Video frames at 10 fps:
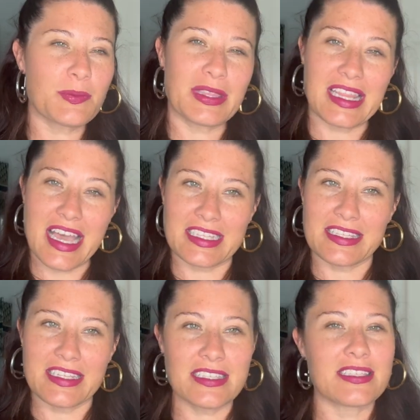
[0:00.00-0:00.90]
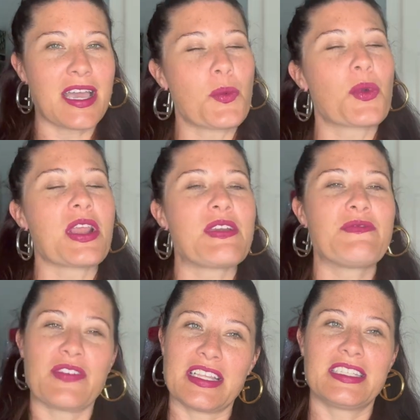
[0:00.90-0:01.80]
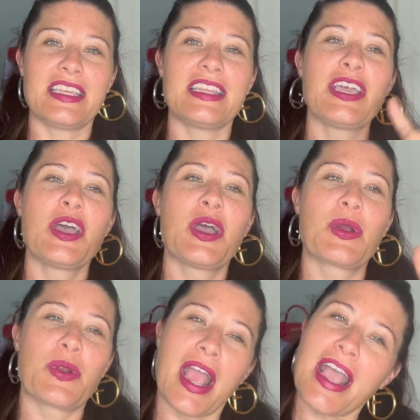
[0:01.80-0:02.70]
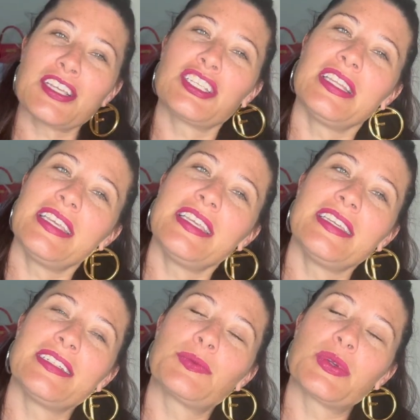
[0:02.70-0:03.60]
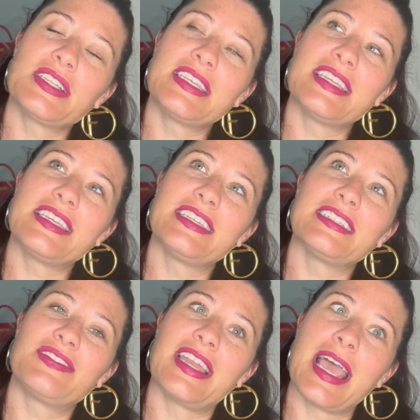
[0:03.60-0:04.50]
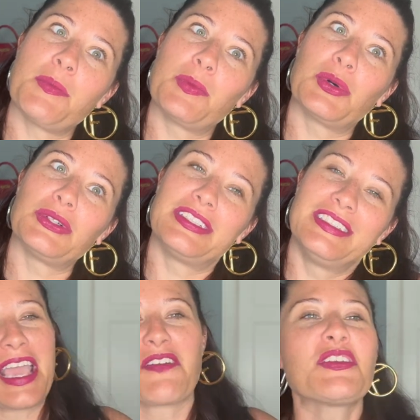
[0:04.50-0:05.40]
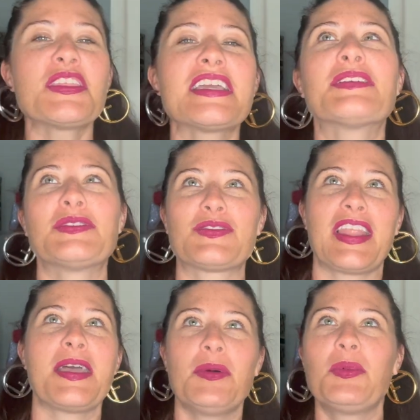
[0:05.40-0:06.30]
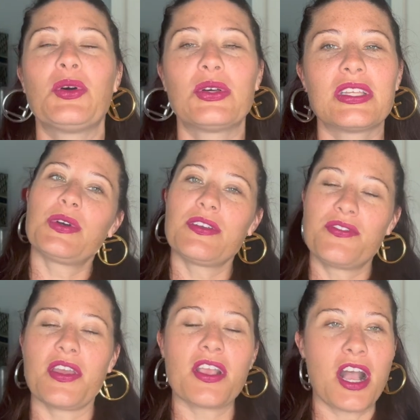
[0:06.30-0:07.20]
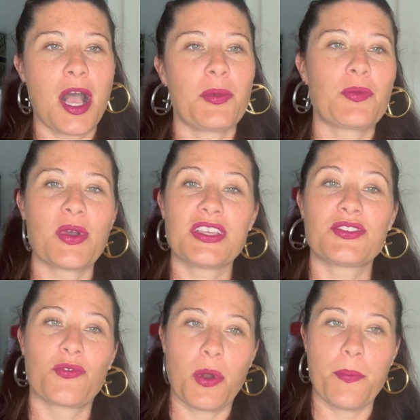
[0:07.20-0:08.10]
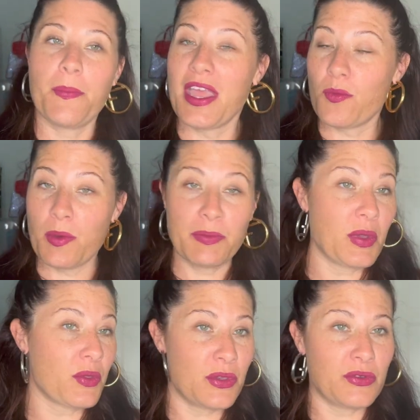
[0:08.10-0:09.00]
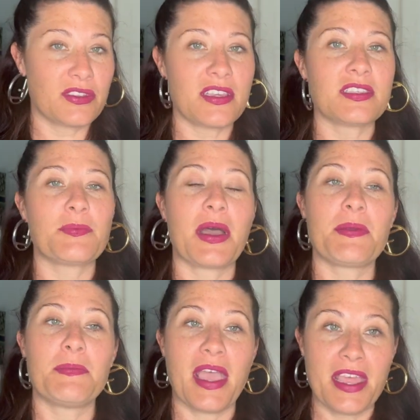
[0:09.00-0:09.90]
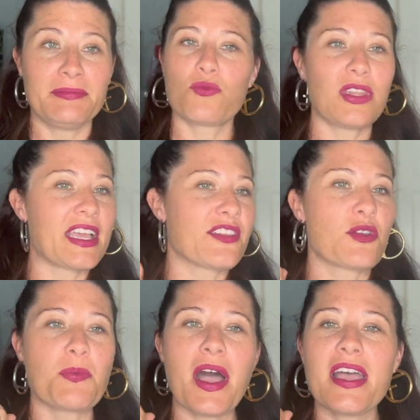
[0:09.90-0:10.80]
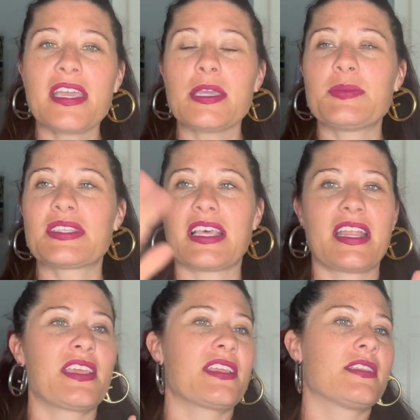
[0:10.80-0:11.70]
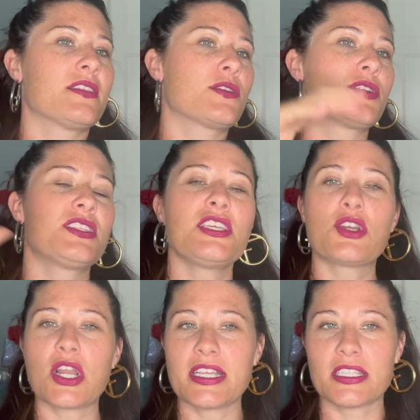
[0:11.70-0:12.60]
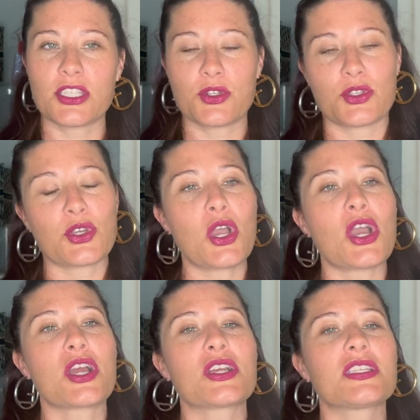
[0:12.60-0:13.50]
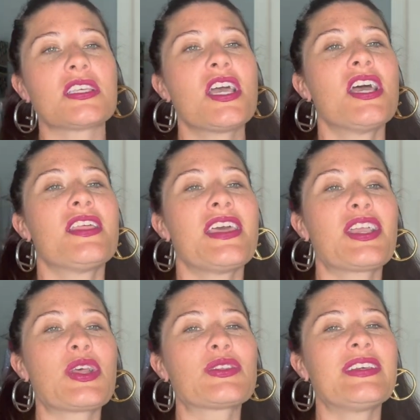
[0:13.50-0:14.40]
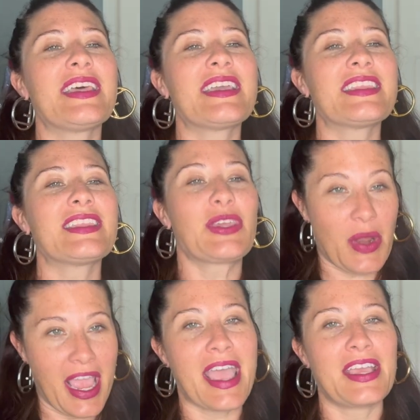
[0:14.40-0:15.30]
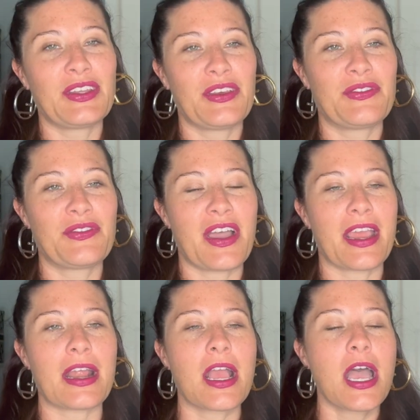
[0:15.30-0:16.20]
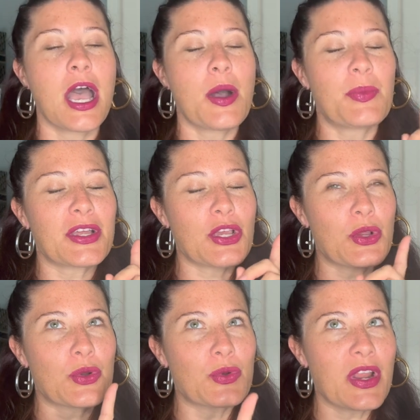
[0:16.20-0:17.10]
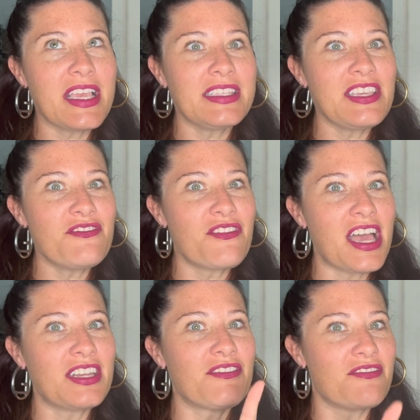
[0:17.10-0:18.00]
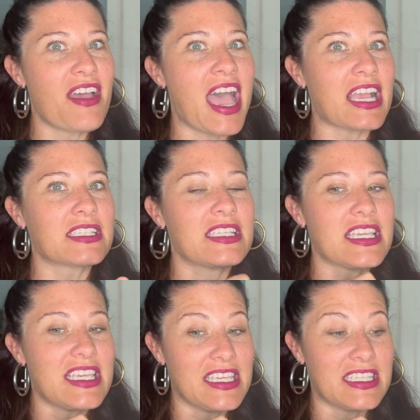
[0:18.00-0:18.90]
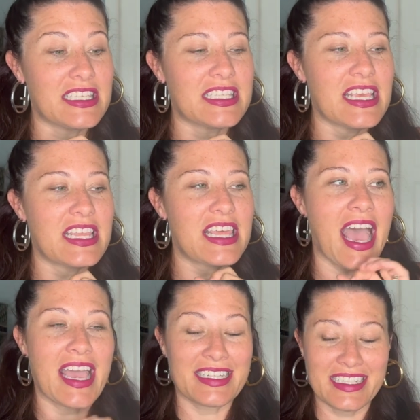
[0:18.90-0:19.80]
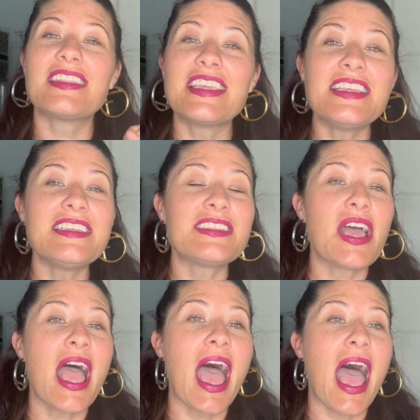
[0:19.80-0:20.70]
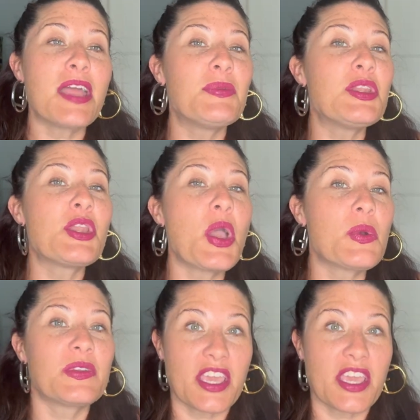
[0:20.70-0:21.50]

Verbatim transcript: plastics that were invented were actually pretty flammable. Everything was flammable. Well, very common was for men and women both use this, but men lighting their pipes, lighting their cigarettes, their cigars, they could also light their hand on fire. But a crazy fun fact is that these had been known,